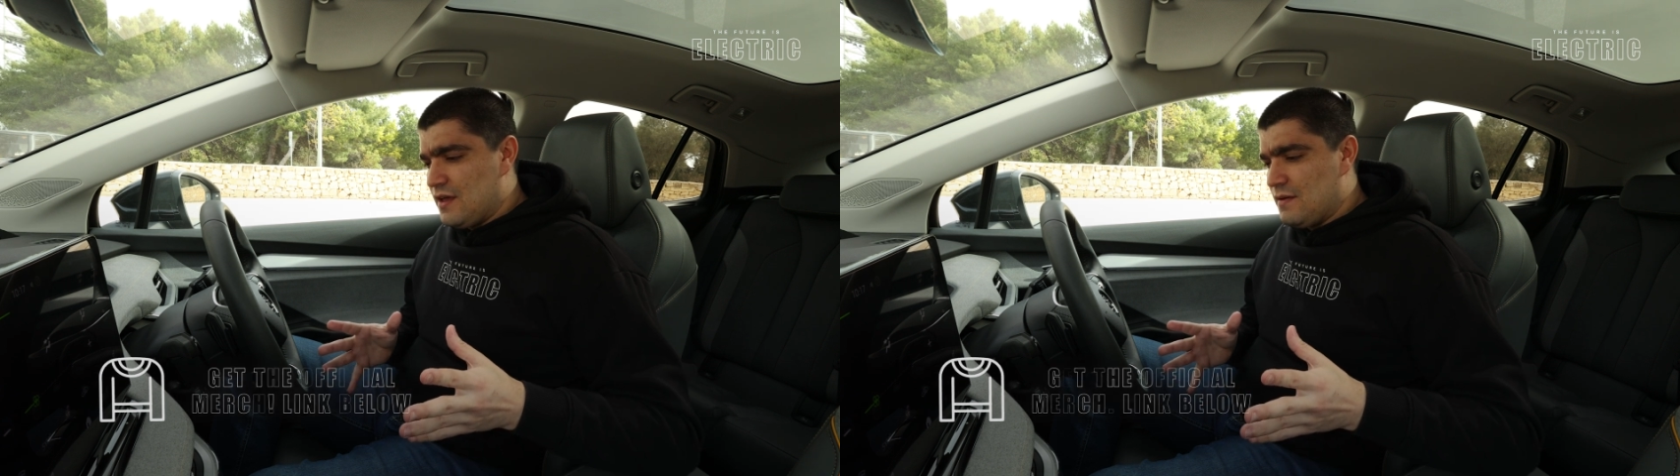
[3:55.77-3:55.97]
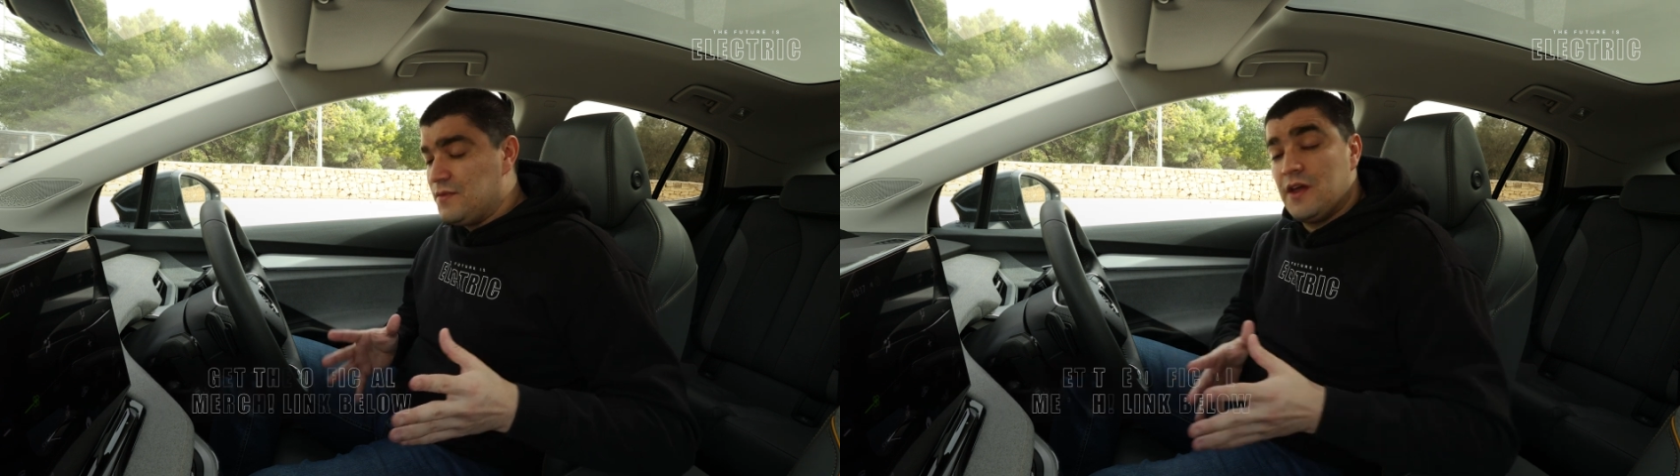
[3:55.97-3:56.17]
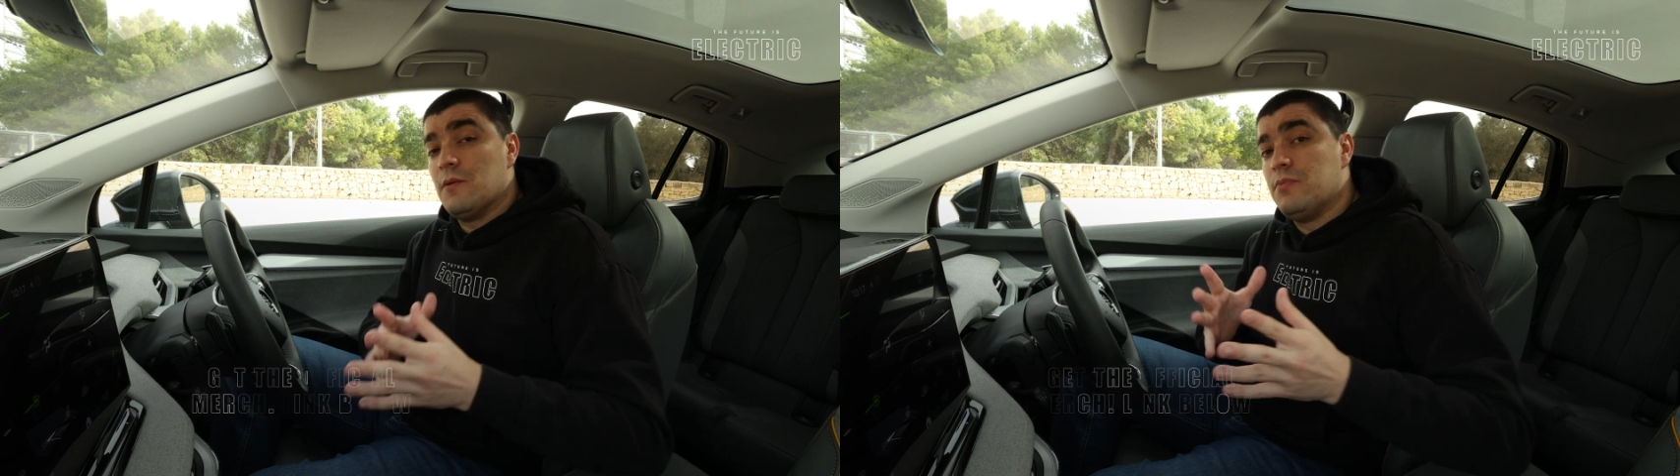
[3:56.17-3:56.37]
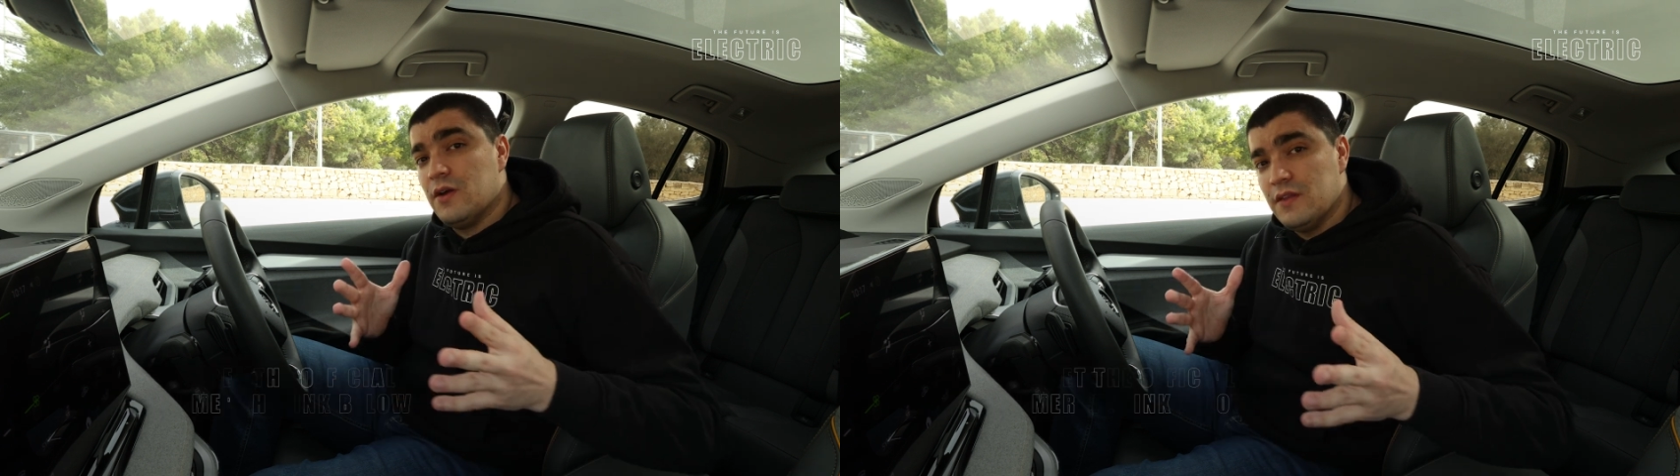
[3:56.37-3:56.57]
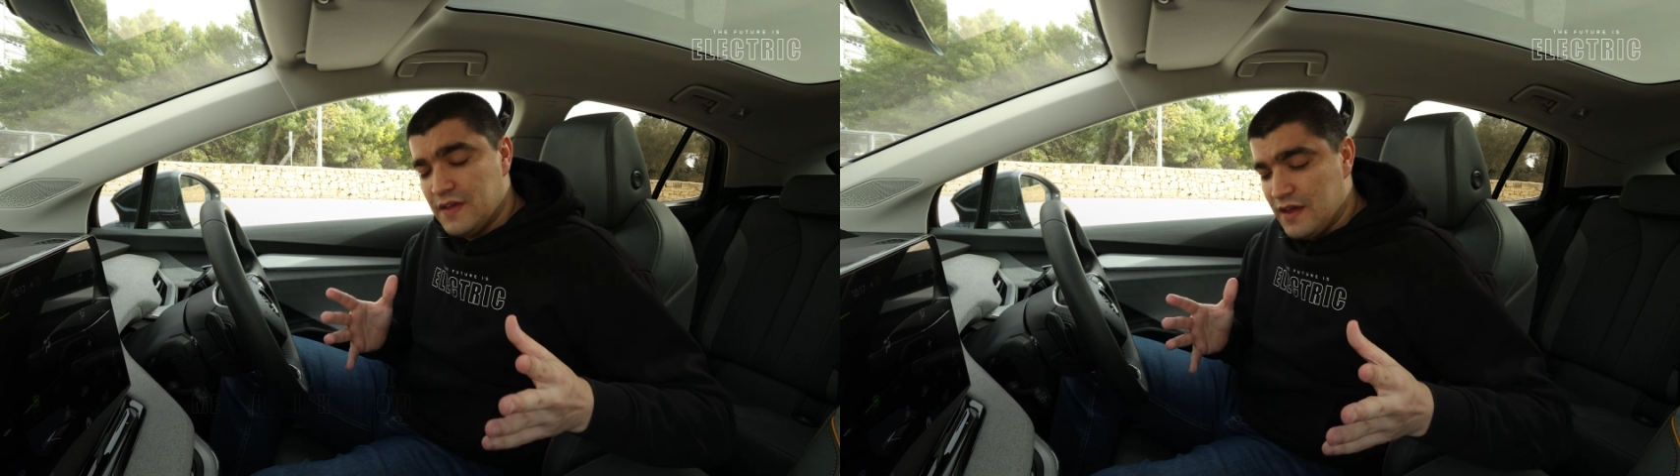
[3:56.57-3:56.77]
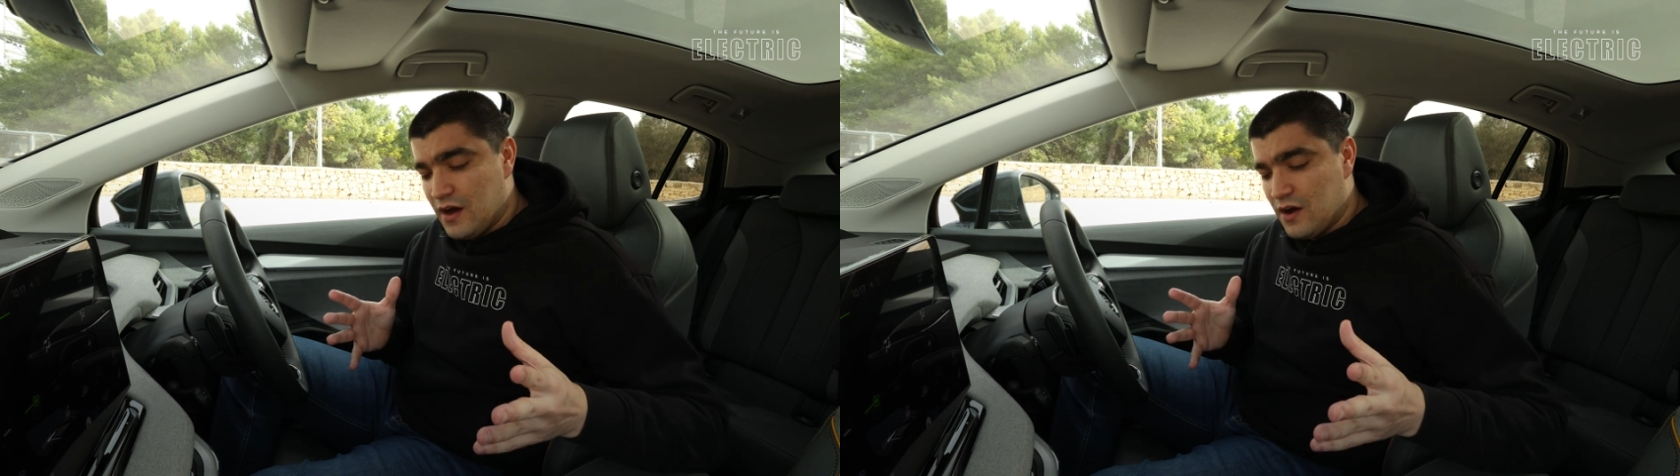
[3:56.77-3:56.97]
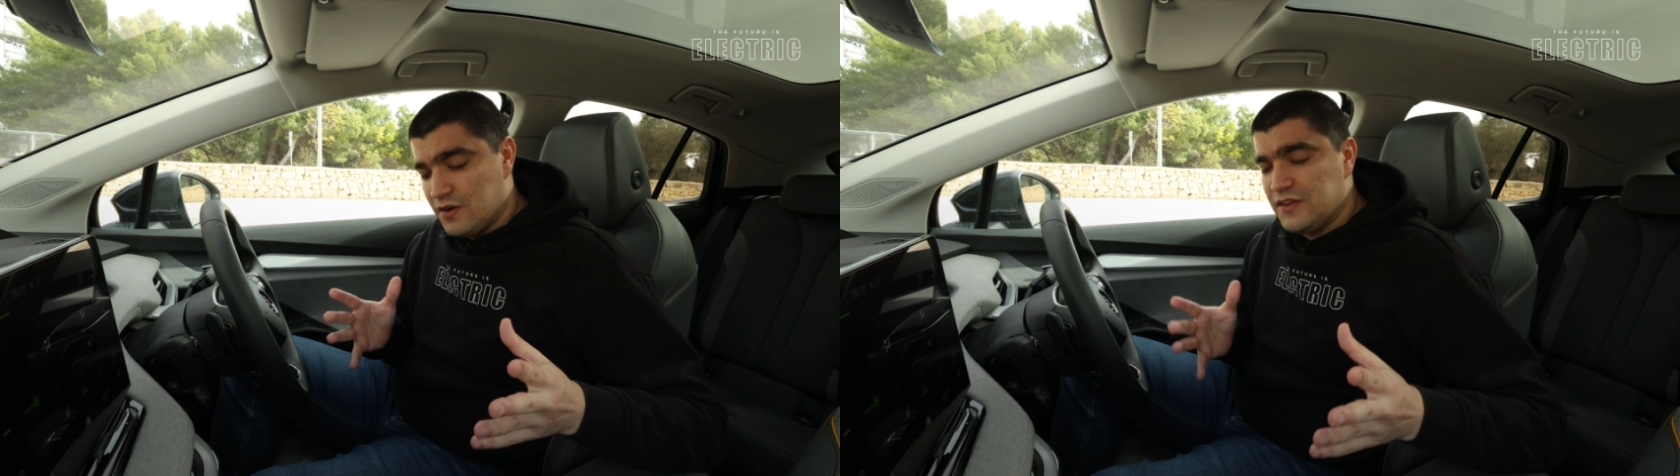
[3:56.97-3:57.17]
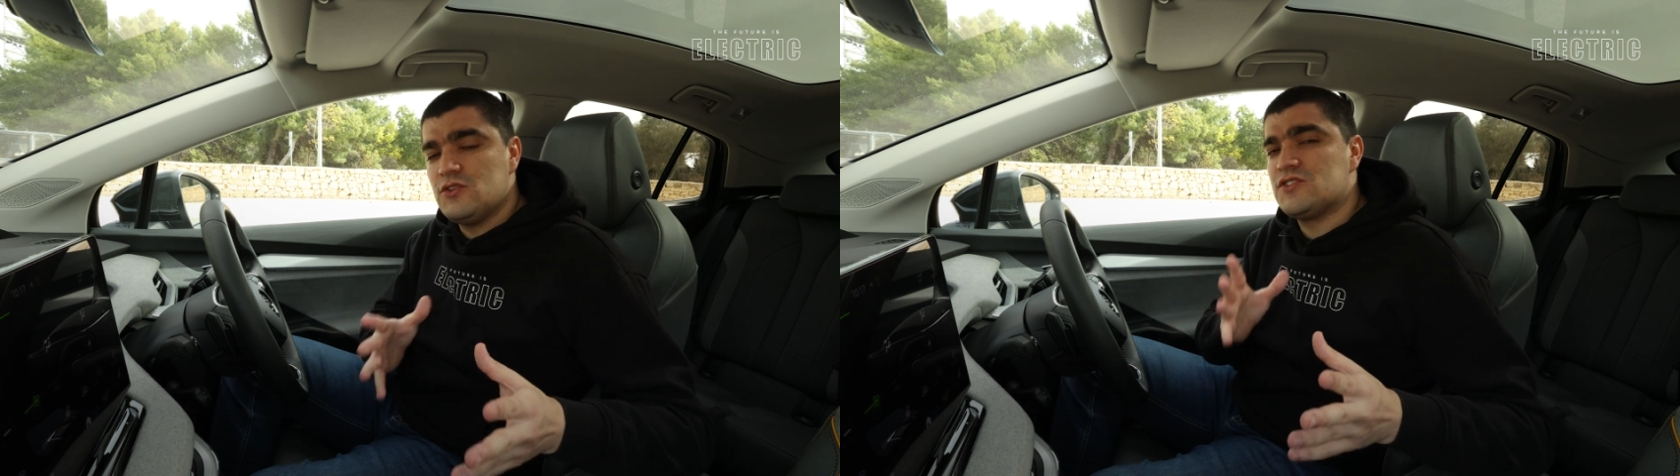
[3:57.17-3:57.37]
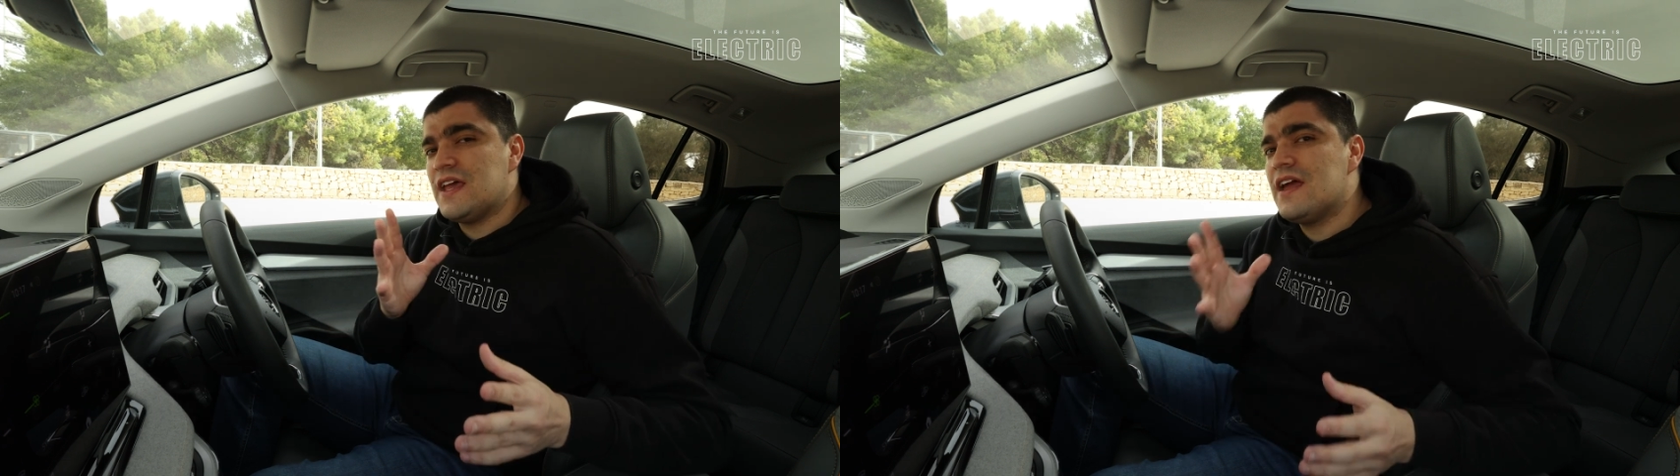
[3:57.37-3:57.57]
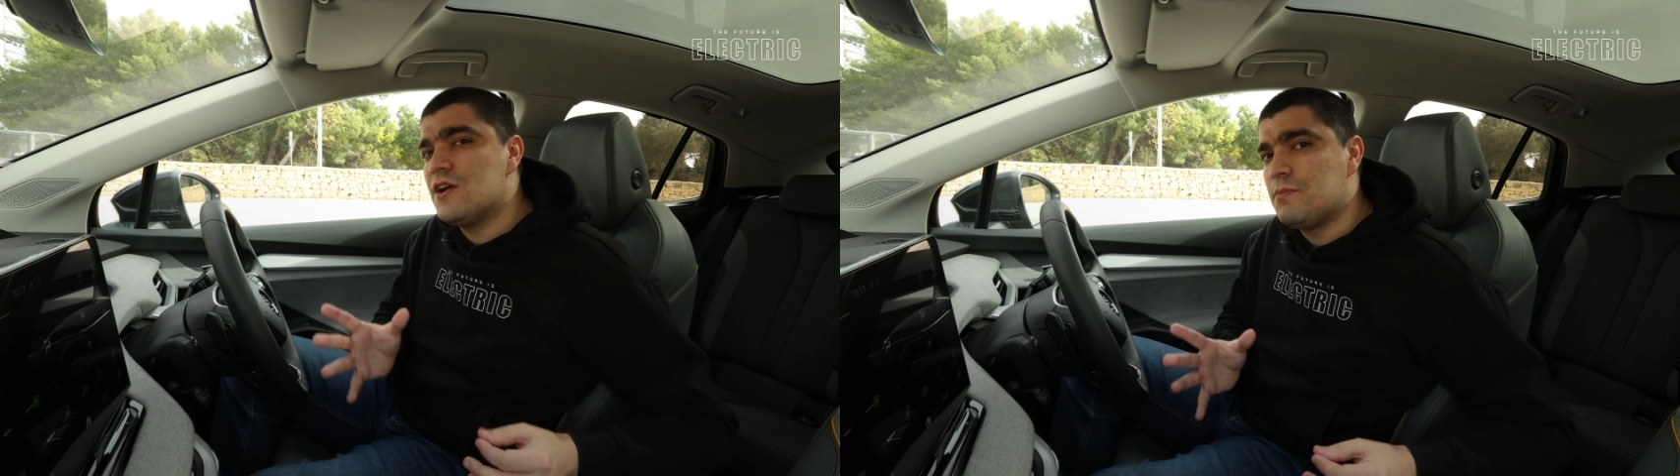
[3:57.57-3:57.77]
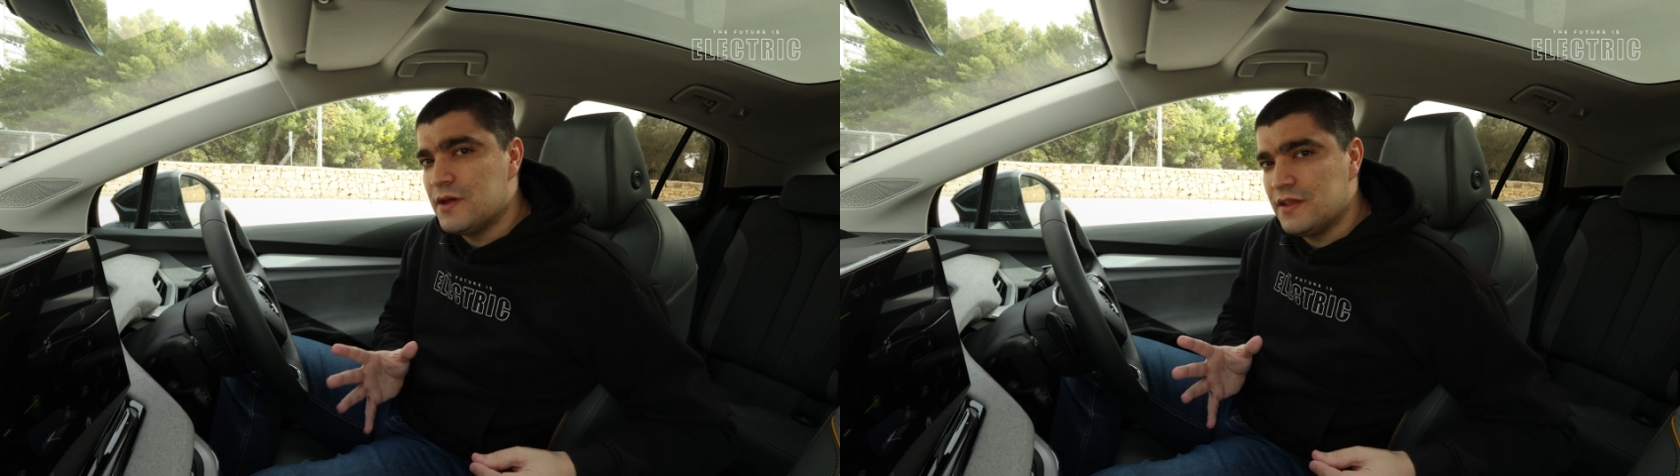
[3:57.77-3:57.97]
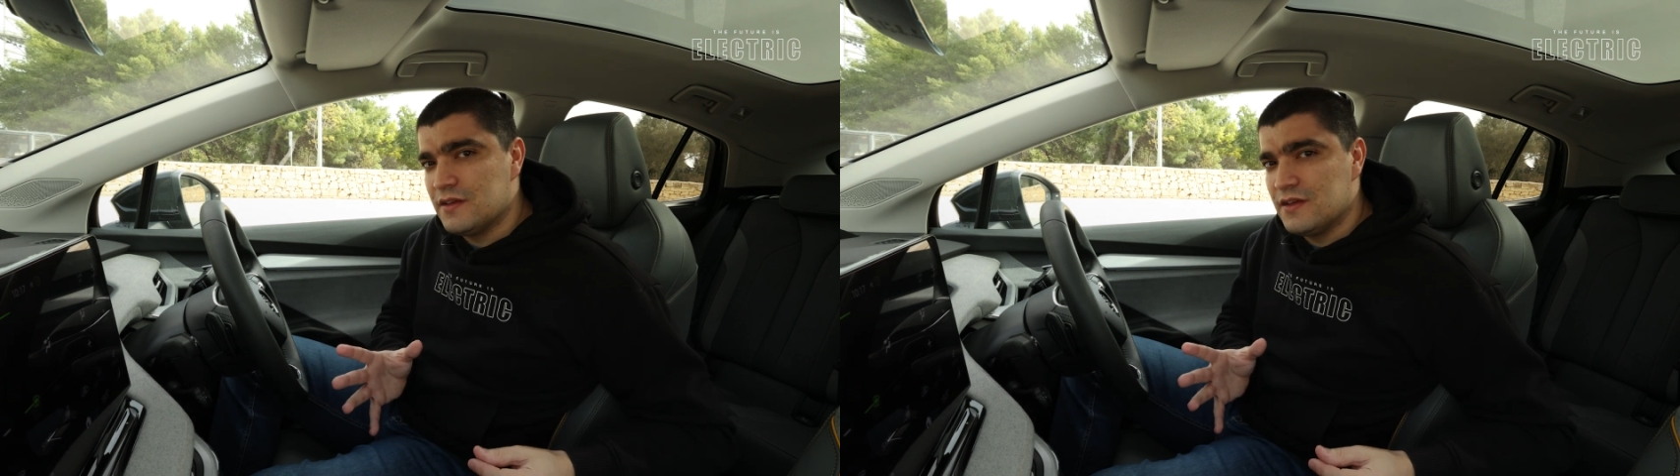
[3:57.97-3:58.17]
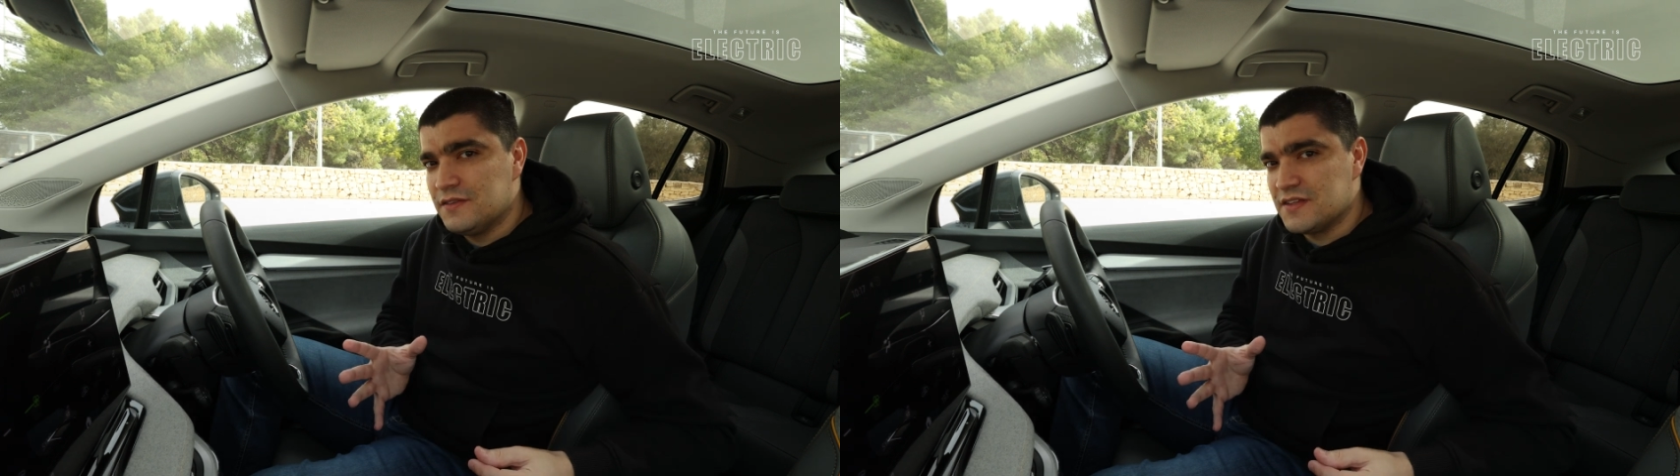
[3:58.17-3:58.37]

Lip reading: they use the hairpin